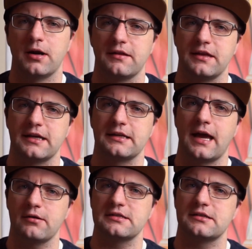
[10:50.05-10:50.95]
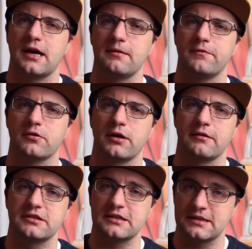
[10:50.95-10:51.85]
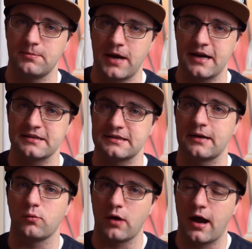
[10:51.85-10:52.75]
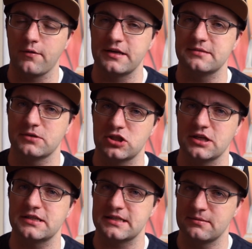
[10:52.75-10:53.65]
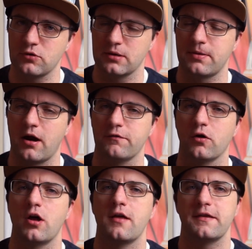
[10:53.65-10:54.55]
But I think now is the time for creatives to sit back and say, wow, these machines seem really powerful.